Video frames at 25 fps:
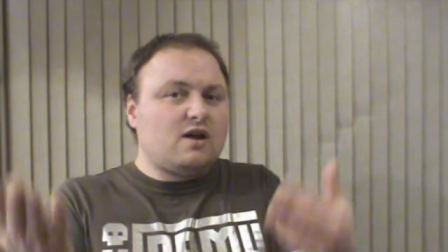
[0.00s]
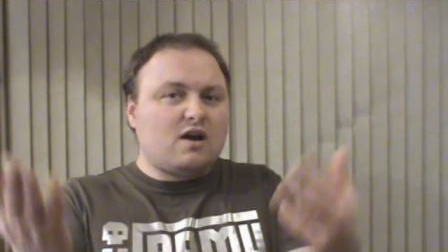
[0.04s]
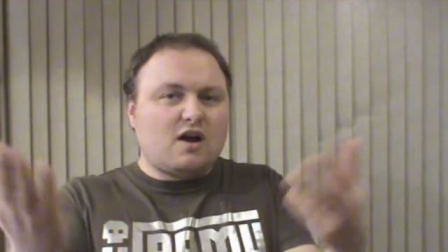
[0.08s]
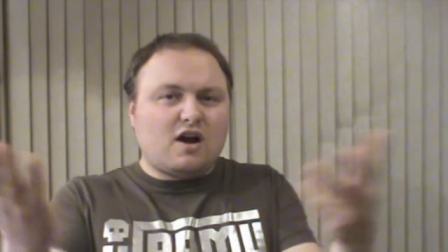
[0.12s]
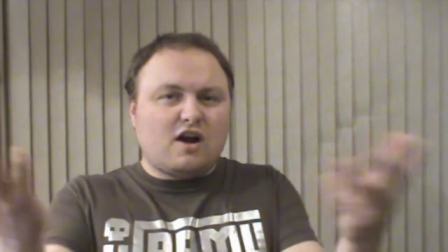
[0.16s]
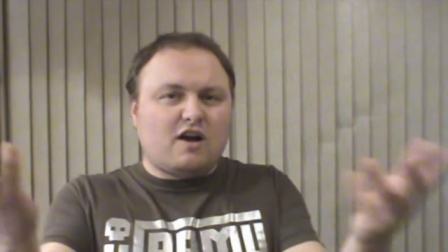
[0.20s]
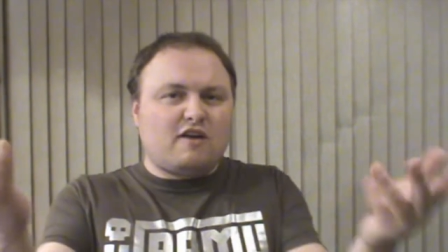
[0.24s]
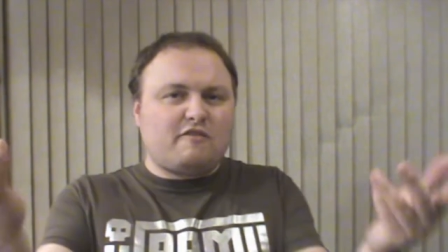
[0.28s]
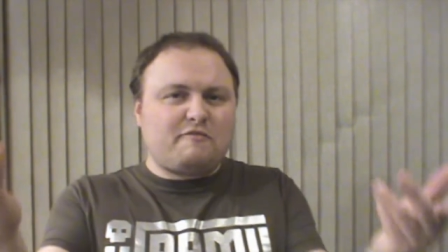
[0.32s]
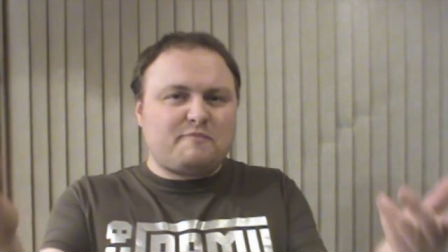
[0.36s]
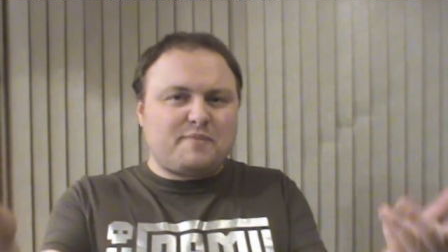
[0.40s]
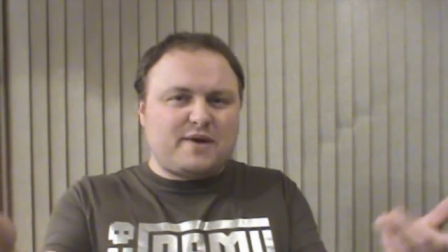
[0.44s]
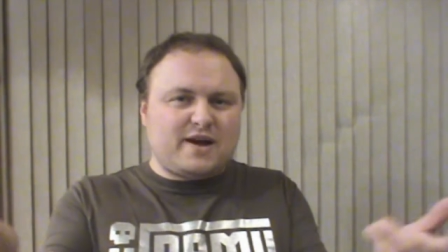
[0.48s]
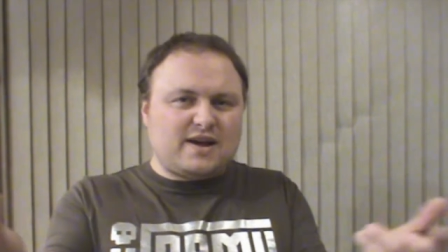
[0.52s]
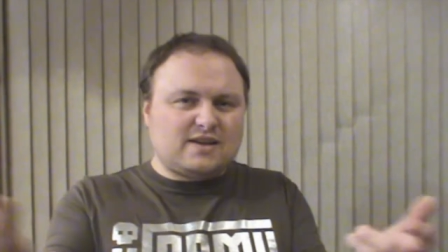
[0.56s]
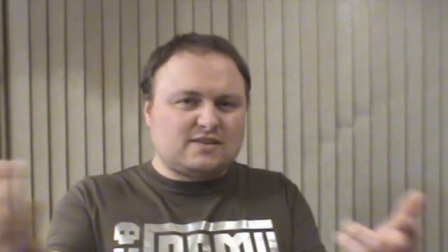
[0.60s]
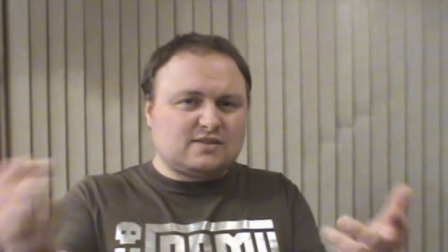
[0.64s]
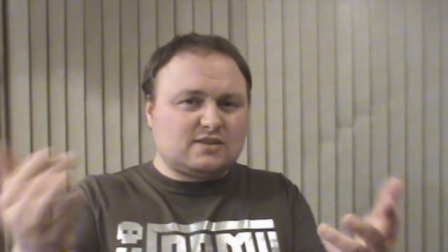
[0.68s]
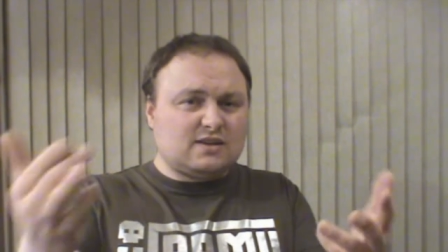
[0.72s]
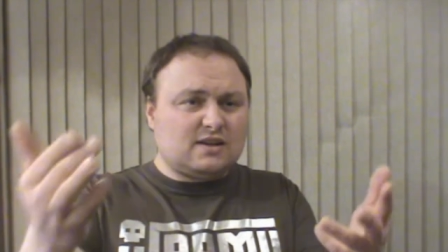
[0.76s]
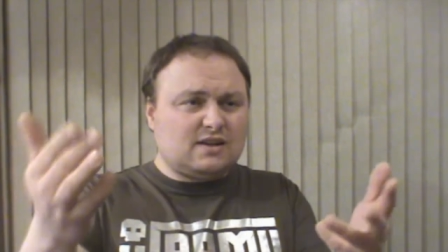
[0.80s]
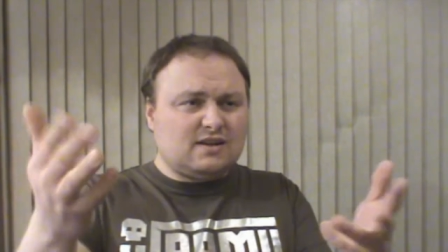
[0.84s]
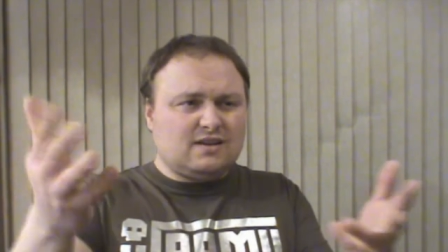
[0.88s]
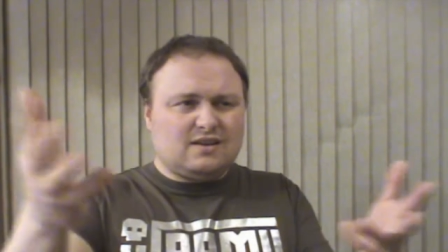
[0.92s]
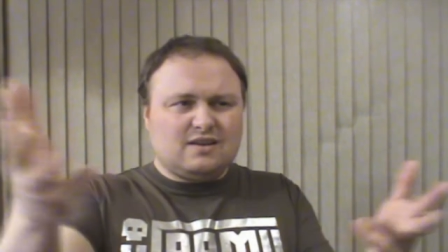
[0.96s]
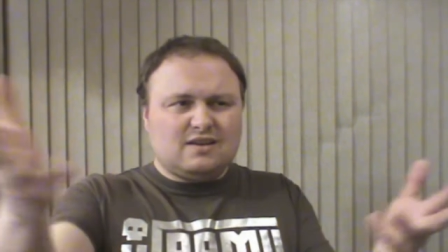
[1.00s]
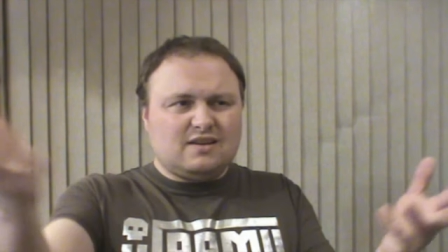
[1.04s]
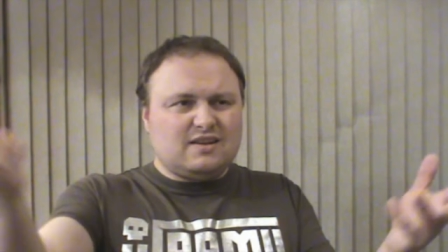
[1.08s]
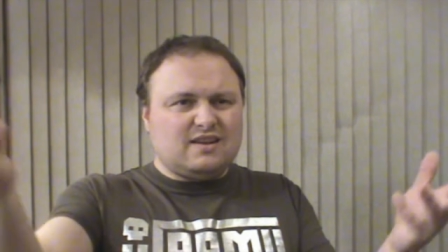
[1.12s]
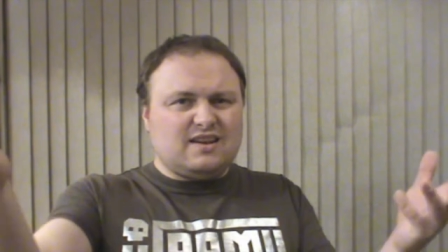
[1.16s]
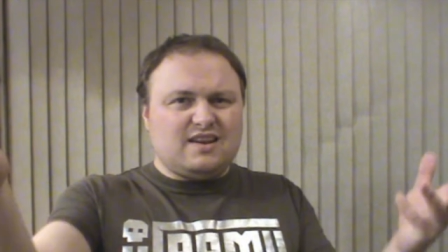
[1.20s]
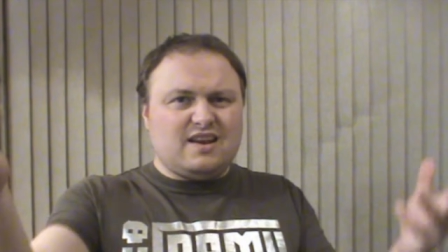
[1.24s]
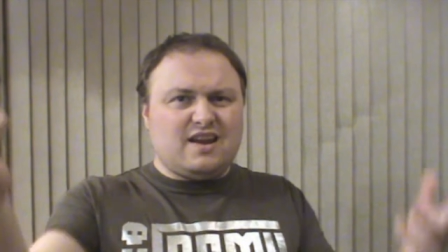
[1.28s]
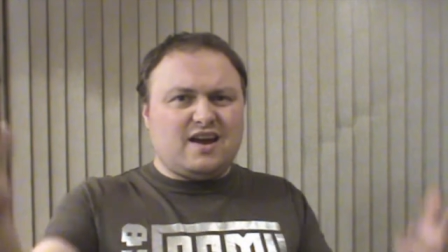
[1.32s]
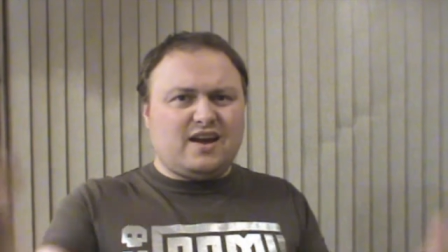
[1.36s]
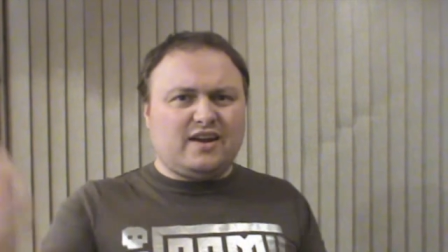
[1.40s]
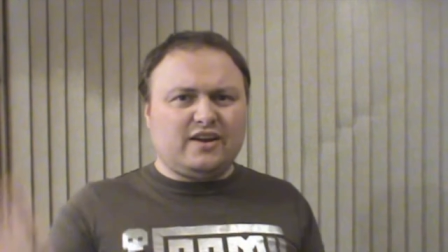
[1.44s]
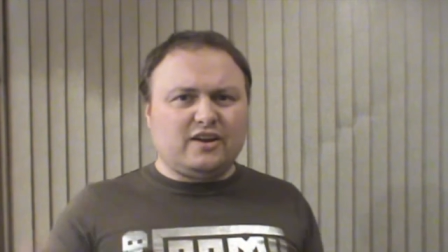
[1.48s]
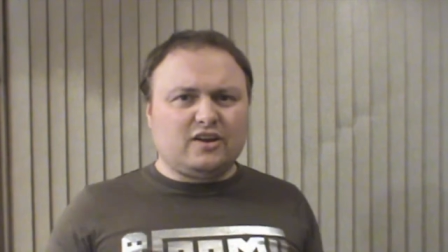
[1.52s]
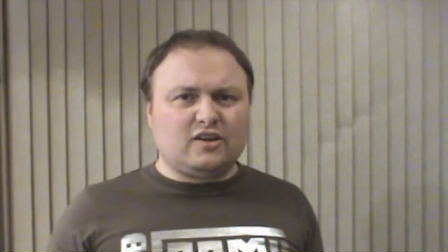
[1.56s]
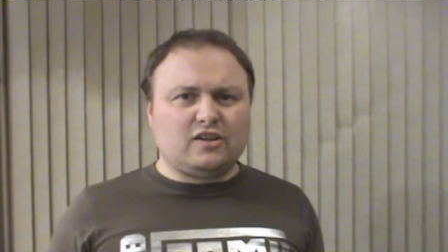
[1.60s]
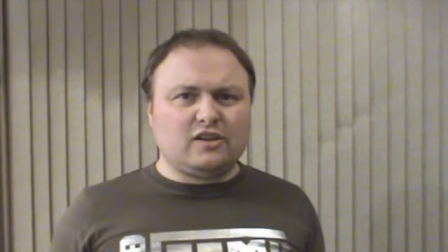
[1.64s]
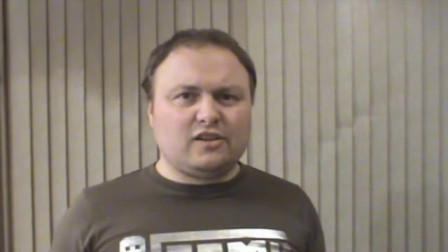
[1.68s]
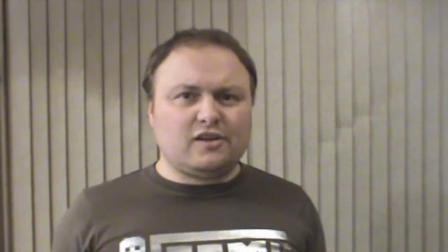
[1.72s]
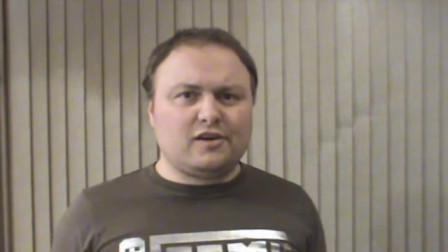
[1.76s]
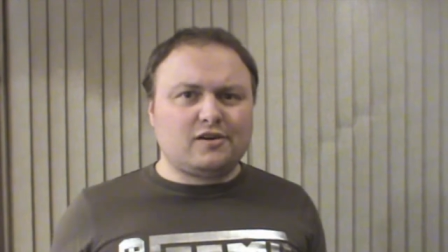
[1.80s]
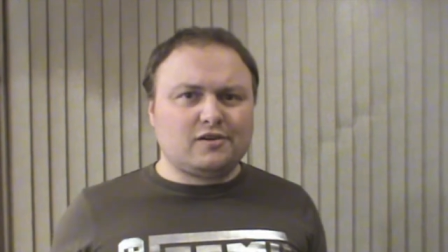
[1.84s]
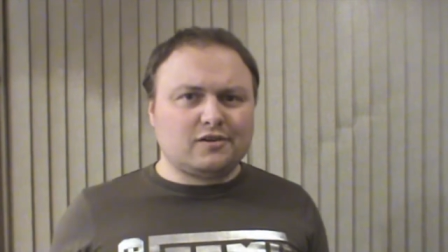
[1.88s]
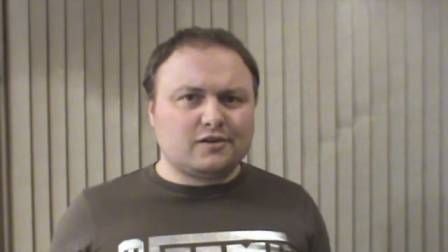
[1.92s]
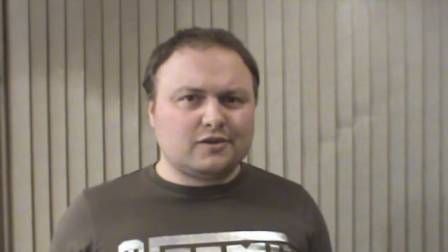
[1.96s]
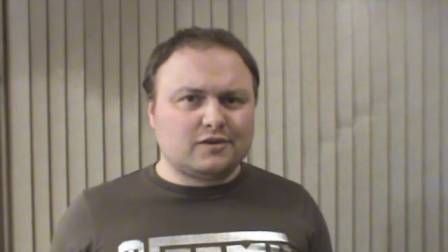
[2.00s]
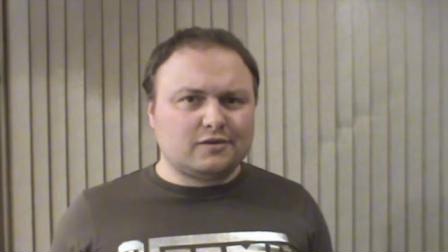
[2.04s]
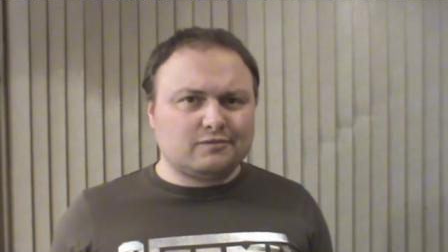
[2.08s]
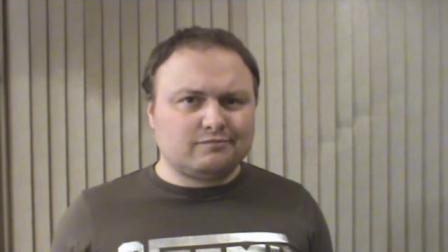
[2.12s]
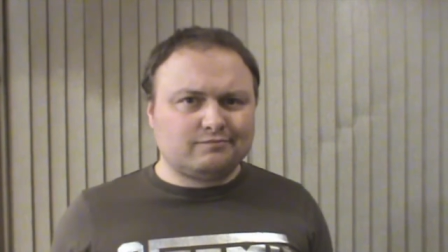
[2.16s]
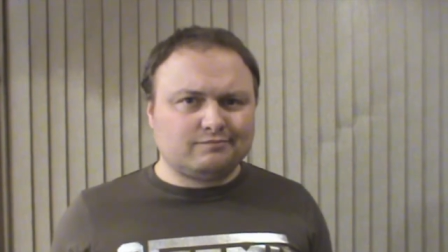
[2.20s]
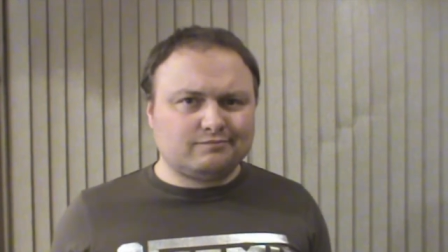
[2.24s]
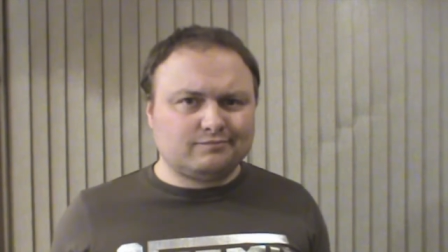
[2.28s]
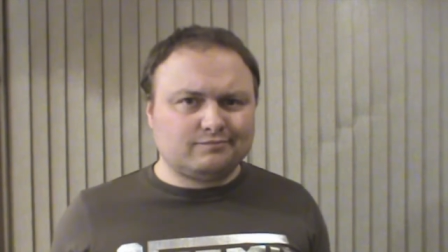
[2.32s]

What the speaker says: half past, 9 o'clock.